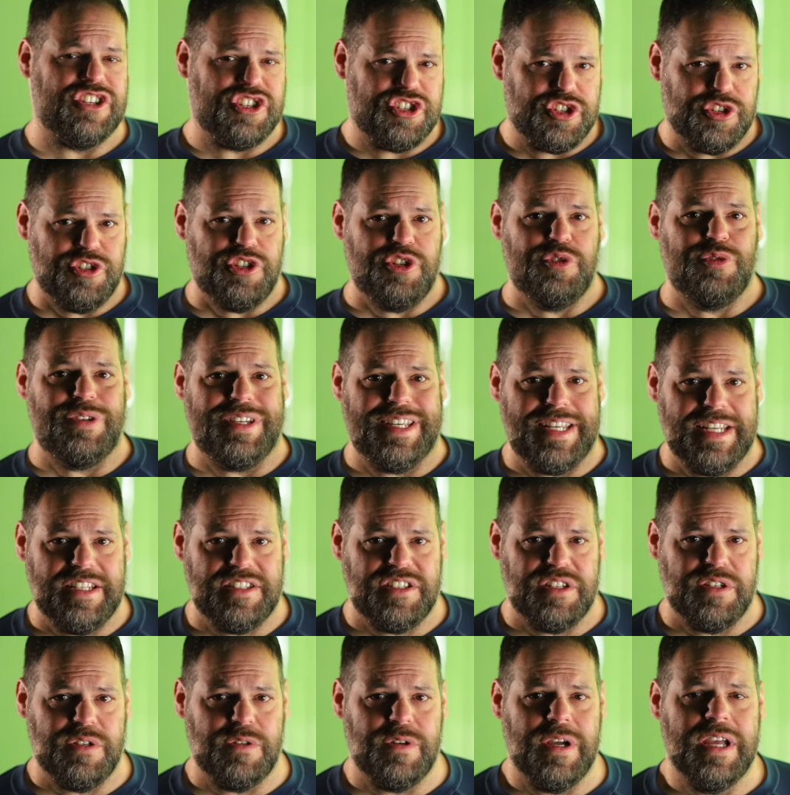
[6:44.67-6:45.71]
should you need
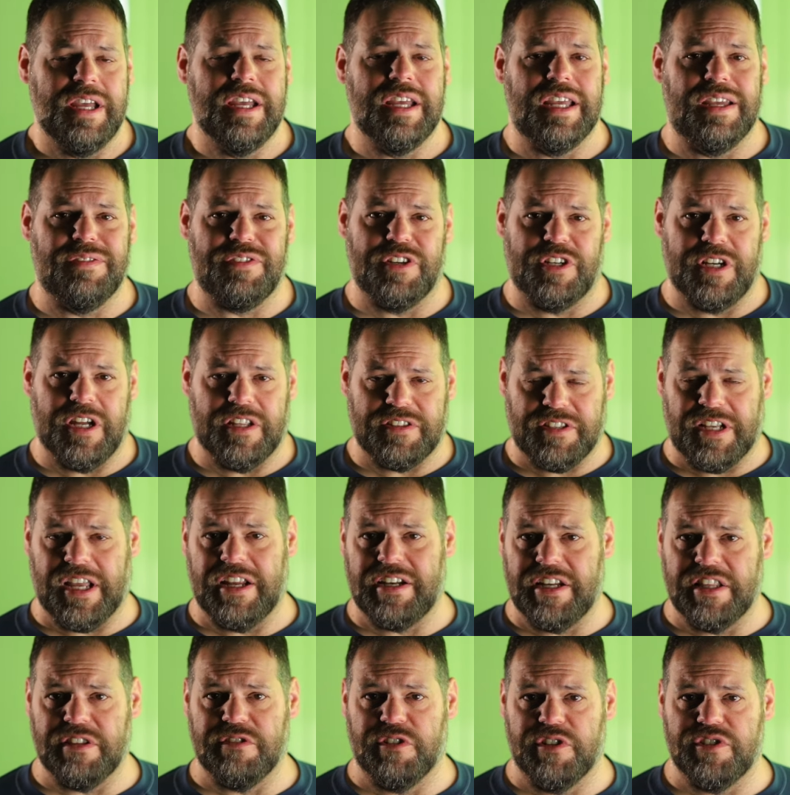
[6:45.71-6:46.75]
to, if you're not
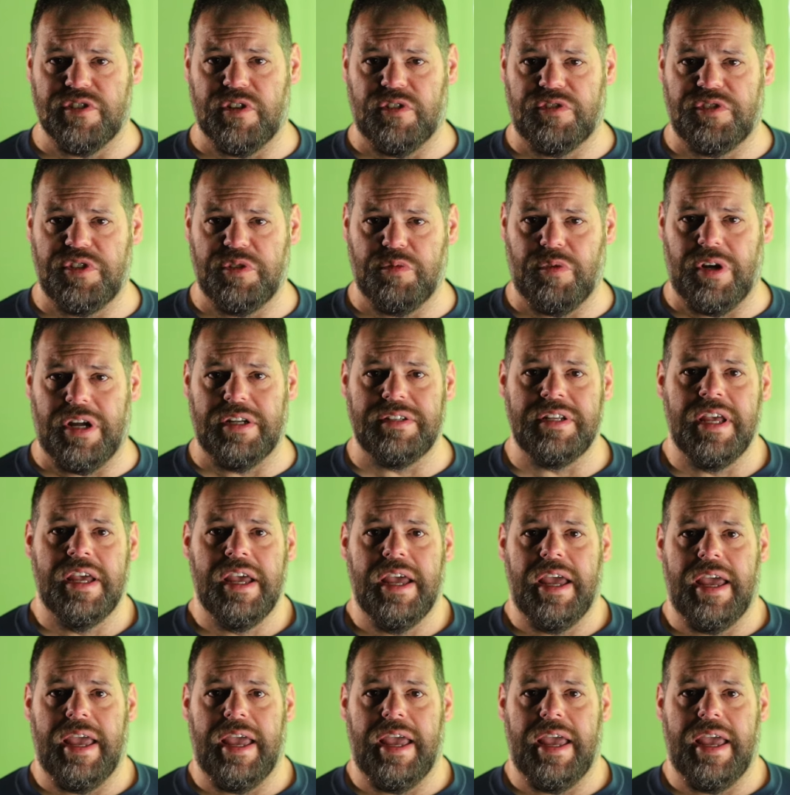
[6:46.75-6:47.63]
getting the results you want.